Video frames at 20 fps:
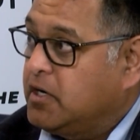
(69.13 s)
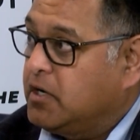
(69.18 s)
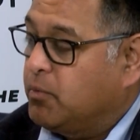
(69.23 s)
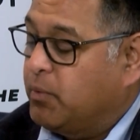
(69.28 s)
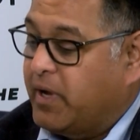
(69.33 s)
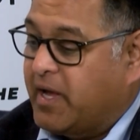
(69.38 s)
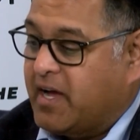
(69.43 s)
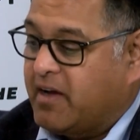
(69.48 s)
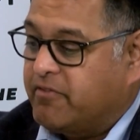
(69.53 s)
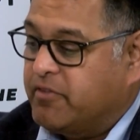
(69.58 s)

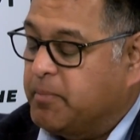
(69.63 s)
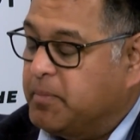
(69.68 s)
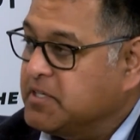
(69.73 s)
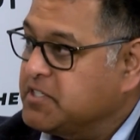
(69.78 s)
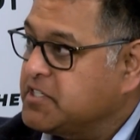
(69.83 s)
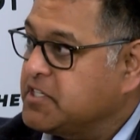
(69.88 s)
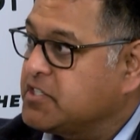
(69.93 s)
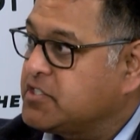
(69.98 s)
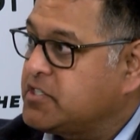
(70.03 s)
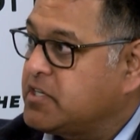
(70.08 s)
We have the
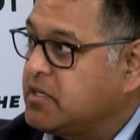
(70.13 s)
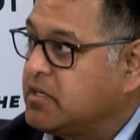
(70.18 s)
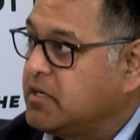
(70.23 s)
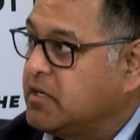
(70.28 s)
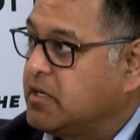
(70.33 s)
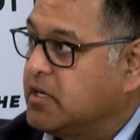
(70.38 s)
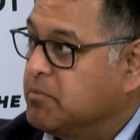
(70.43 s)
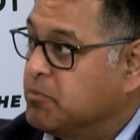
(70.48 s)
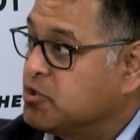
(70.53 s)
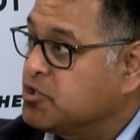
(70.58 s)
busiest
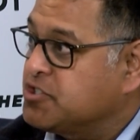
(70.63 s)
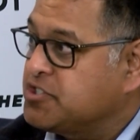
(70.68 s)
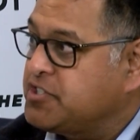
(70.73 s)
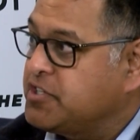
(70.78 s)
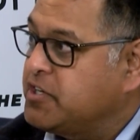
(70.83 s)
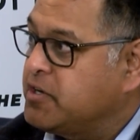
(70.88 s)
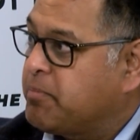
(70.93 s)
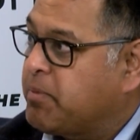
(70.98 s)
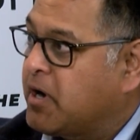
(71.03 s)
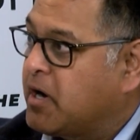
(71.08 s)
emergency
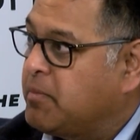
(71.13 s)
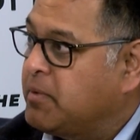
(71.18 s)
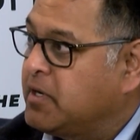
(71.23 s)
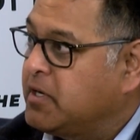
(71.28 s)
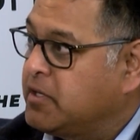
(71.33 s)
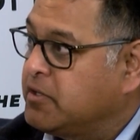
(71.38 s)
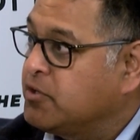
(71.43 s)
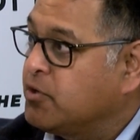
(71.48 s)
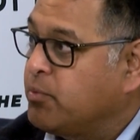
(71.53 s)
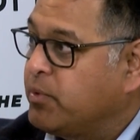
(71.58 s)

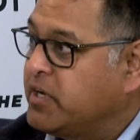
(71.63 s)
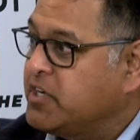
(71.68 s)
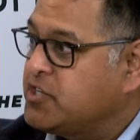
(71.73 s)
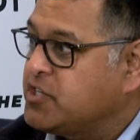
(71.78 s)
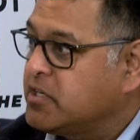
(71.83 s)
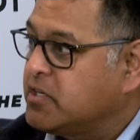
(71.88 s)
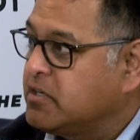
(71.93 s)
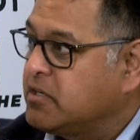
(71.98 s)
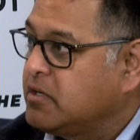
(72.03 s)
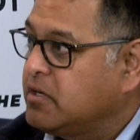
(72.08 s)
department in the
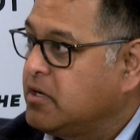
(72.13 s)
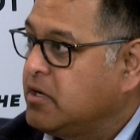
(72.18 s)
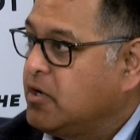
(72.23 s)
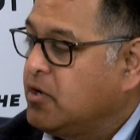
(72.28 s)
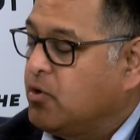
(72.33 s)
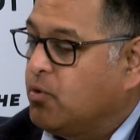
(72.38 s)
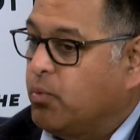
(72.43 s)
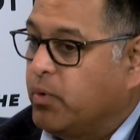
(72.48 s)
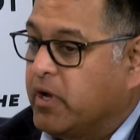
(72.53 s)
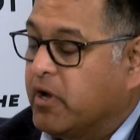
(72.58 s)
region.
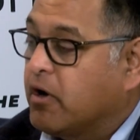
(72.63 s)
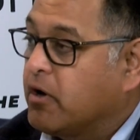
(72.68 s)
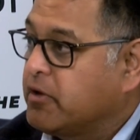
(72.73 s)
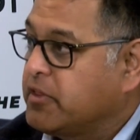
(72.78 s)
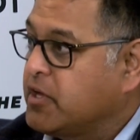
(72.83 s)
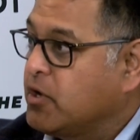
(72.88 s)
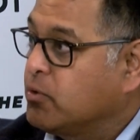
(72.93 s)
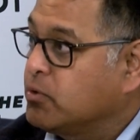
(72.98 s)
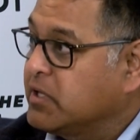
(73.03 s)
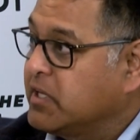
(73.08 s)
We are
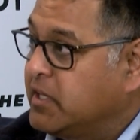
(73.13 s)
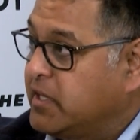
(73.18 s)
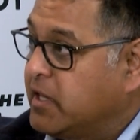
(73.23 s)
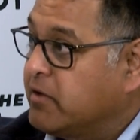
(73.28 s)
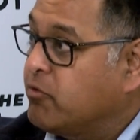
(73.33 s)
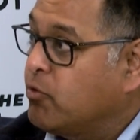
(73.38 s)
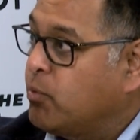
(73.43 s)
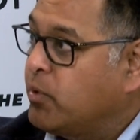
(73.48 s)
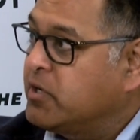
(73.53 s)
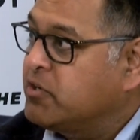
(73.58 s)
the only
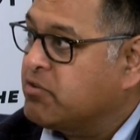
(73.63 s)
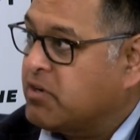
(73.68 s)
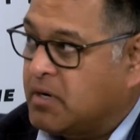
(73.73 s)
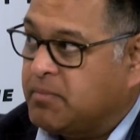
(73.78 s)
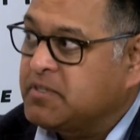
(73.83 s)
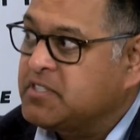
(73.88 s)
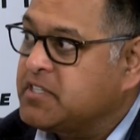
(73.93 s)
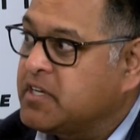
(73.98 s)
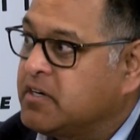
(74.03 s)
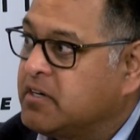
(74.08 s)
level one
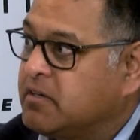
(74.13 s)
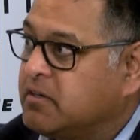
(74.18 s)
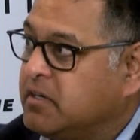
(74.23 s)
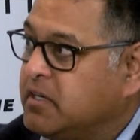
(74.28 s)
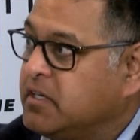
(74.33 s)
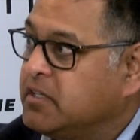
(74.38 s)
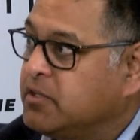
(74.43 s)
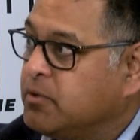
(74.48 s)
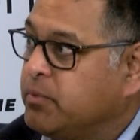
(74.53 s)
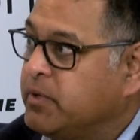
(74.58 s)
trauma center
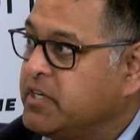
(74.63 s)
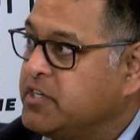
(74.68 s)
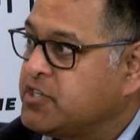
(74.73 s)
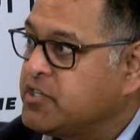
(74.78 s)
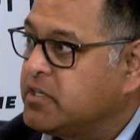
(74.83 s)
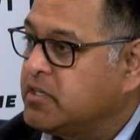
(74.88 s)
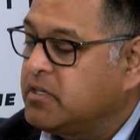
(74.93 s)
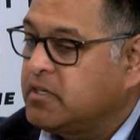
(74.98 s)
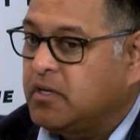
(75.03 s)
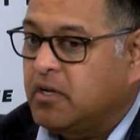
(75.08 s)
in the
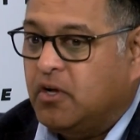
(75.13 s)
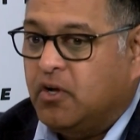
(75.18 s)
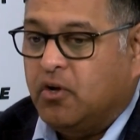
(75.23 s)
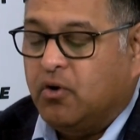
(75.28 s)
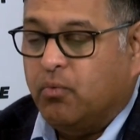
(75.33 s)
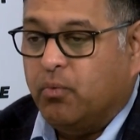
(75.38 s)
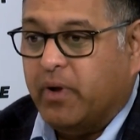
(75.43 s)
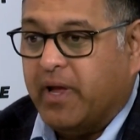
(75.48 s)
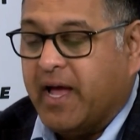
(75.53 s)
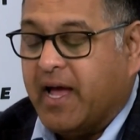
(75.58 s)
region.
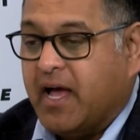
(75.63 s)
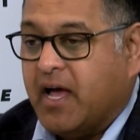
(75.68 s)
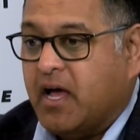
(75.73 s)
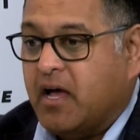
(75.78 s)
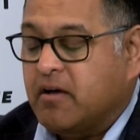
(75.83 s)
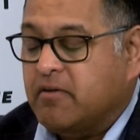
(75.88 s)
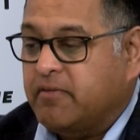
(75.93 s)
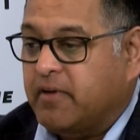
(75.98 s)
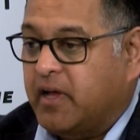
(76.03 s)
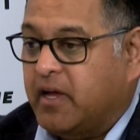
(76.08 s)
We
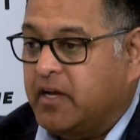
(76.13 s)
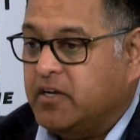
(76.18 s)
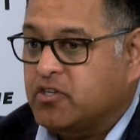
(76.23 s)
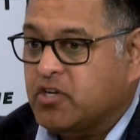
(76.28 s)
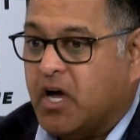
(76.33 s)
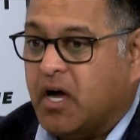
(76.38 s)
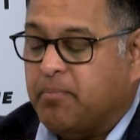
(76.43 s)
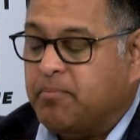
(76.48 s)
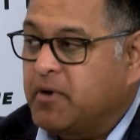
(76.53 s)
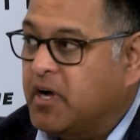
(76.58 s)
have a
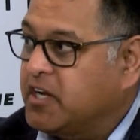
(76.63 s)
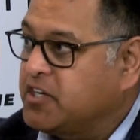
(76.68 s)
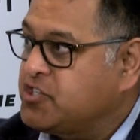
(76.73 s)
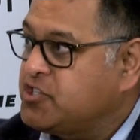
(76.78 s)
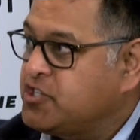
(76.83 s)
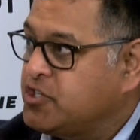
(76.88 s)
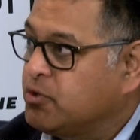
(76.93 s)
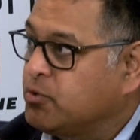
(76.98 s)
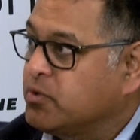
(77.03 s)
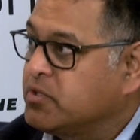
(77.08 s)
top-notch
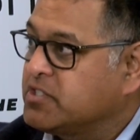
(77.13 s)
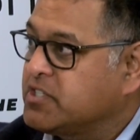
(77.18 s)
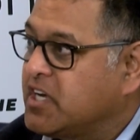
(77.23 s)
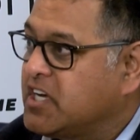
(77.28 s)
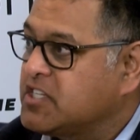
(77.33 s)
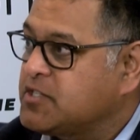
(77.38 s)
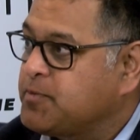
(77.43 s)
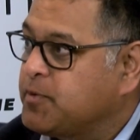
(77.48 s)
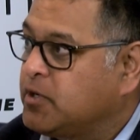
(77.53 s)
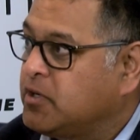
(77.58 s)
children's
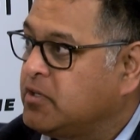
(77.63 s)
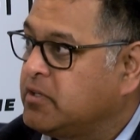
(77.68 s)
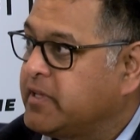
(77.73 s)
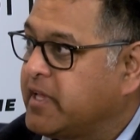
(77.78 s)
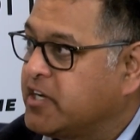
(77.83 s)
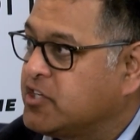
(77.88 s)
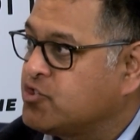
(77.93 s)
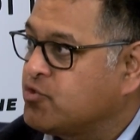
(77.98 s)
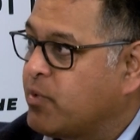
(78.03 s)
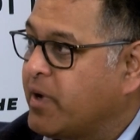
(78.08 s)
hospital
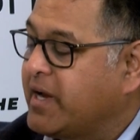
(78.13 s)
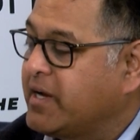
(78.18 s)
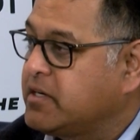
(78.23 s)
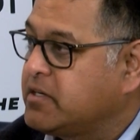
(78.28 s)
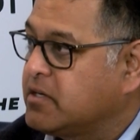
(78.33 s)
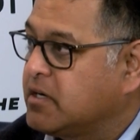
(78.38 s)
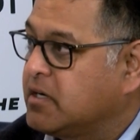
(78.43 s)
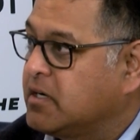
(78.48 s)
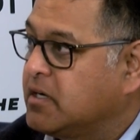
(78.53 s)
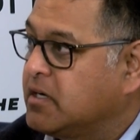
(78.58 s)
that is
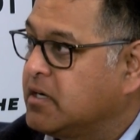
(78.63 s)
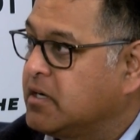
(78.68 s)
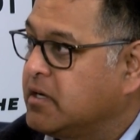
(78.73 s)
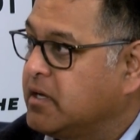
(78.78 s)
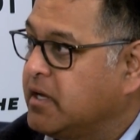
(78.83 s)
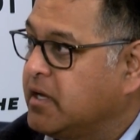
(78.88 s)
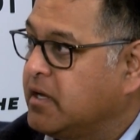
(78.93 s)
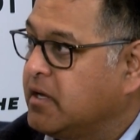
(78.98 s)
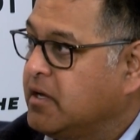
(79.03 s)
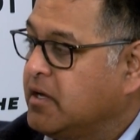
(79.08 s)
ranked uh,
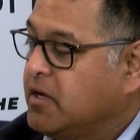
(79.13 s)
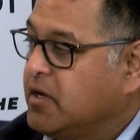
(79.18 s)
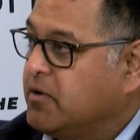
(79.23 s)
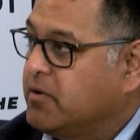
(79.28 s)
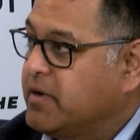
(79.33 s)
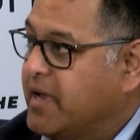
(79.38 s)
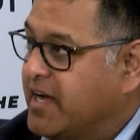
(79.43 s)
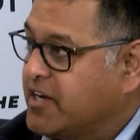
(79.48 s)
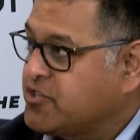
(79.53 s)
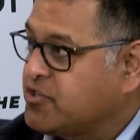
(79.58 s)

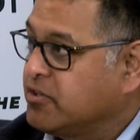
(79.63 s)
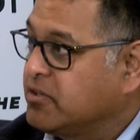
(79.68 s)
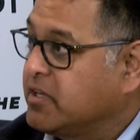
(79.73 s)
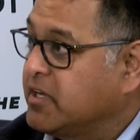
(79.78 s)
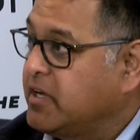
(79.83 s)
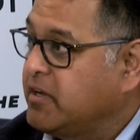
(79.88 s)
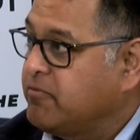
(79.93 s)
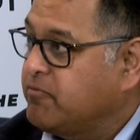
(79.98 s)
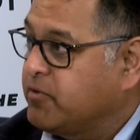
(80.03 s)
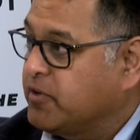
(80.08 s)

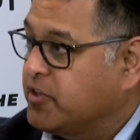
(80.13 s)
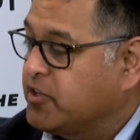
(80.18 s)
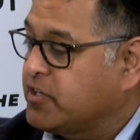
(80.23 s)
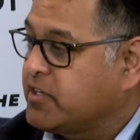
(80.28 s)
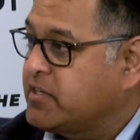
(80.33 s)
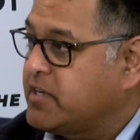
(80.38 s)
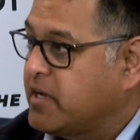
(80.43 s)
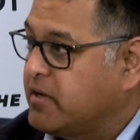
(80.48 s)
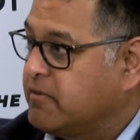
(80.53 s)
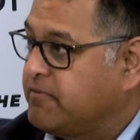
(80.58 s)
nationally for the
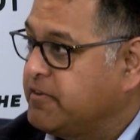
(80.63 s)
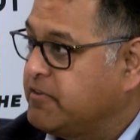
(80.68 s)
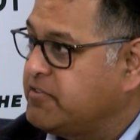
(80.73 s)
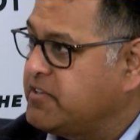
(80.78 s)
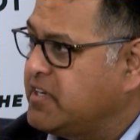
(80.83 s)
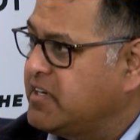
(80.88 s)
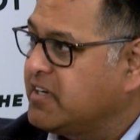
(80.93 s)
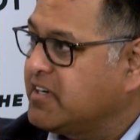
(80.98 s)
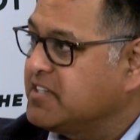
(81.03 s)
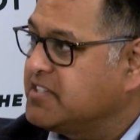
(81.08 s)

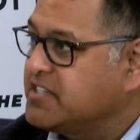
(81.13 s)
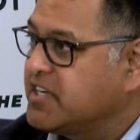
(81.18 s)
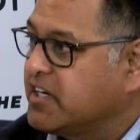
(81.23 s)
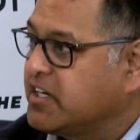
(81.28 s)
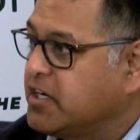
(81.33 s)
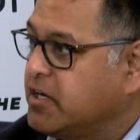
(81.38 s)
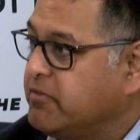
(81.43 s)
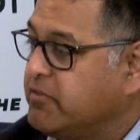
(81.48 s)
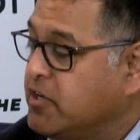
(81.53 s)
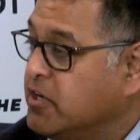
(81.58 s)
15
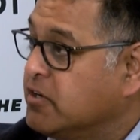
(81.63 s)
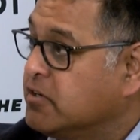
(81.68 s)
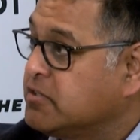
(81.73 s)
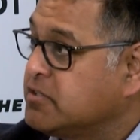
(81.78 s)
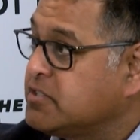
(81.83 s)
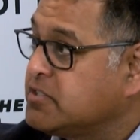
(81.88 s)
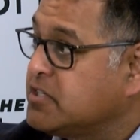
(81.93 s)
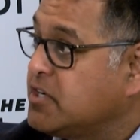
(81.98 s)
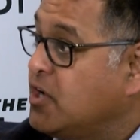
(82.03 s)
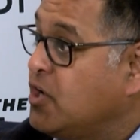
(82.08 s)
consecutive
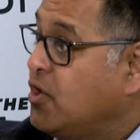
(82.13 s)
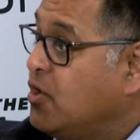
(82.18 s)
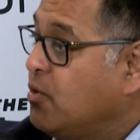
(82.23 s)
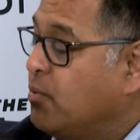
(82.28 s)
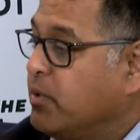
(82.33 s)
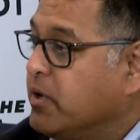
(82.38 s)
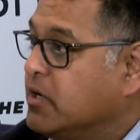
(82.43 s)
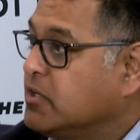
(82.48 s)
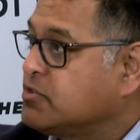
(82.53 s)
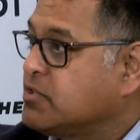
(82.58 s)
years.
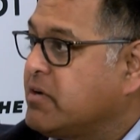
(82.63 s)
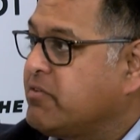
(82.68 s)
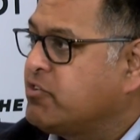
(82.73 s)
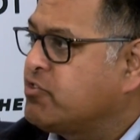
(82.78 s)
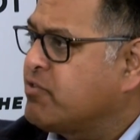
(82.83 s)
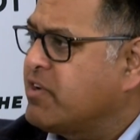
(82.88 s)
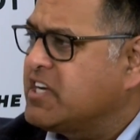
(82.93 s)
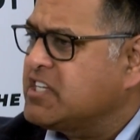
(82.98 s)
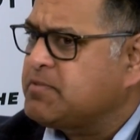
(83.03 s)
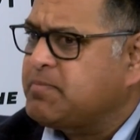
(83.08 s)
We also have a
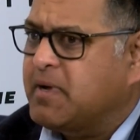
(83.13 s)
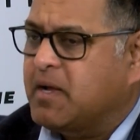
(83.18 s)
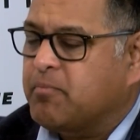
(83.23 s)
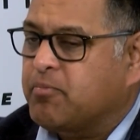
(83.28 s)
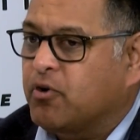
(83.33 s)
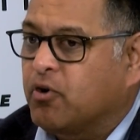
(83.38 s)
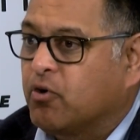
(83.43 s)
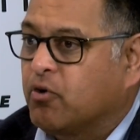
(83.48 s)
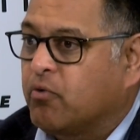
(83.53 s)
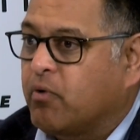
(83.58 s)
transplant
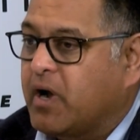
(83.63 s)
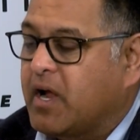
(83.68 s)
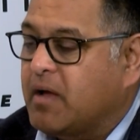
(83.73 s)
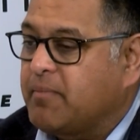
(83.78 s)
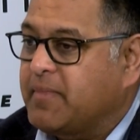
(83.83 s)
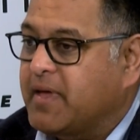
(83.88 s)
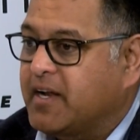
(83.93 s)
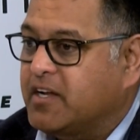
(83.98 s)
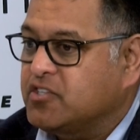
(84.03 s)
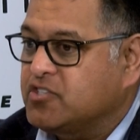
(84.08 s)

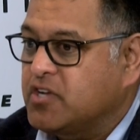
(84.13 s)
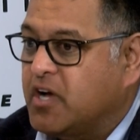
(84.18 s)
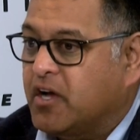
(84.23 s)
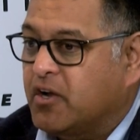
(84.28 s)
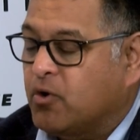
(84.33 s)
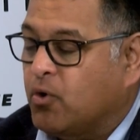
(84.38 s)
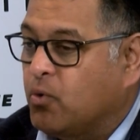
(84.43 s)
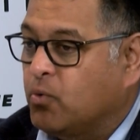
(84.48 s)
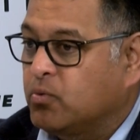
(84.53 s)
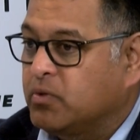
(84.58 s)
program that is
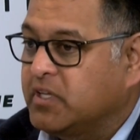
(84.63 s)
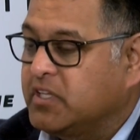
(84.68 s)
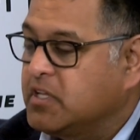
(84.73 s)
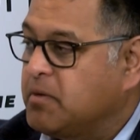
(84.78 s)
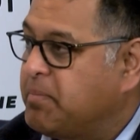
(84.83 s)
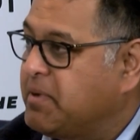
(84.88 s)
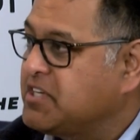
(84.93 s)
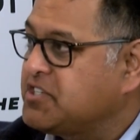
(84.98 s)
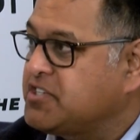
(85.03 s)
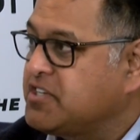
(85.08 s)
not only the
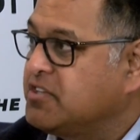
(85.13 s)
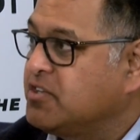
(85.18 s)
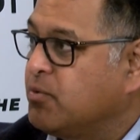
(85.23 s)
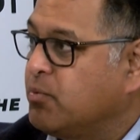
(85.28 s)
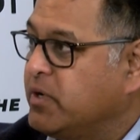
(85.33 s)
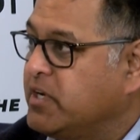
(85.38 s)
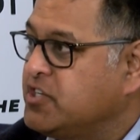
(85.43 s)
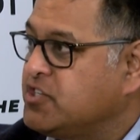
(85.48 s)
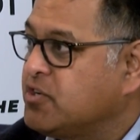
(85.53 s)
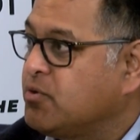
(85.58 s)
best in the
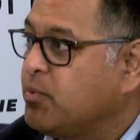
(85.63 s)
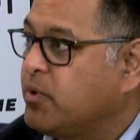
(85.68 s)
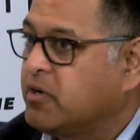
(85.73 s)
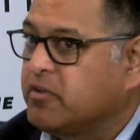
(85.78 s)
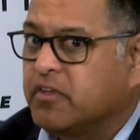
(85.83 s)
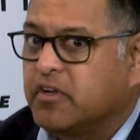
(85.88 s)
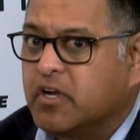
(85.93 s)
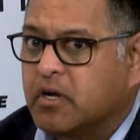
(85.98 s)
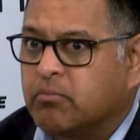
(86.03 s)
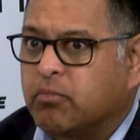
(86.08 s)
region, we are
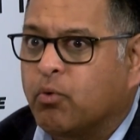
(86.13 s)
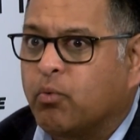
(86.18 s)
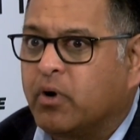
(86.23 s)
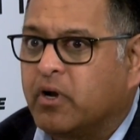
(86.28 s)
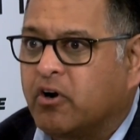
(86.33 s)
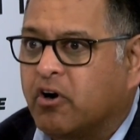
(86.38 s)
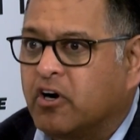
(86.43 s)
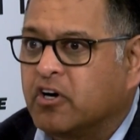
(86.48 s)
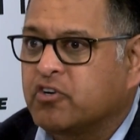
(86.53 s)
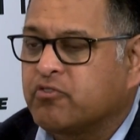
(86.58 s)
the number
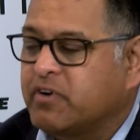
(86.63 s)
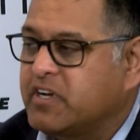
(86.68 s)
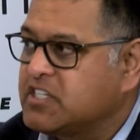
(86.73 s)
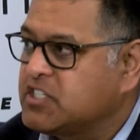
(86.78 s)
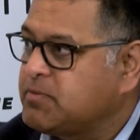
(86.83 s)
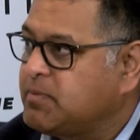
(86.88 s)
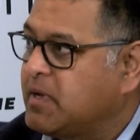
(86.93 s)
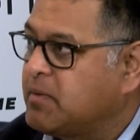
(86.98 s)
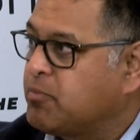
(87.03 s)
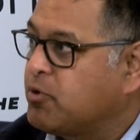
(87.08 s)
one heart
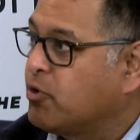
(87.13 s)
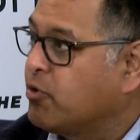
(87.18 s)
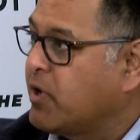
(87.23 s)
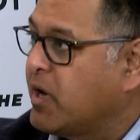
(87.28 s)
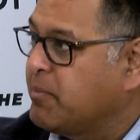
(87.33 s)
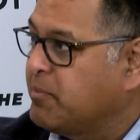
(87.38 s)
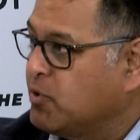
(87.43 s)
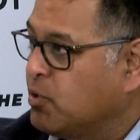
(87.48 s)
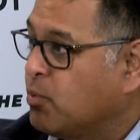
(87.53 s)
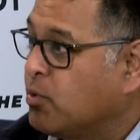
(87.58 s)
transplant
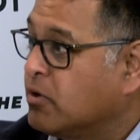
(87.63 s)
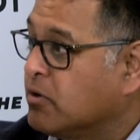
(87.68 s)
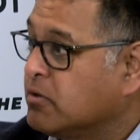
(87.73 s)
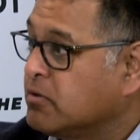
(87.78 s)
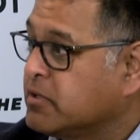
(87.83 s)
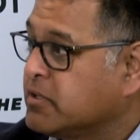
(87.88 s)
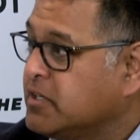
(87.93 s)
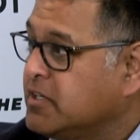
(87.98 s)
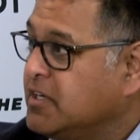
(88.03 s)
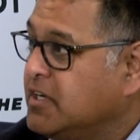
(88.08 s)
program in the world.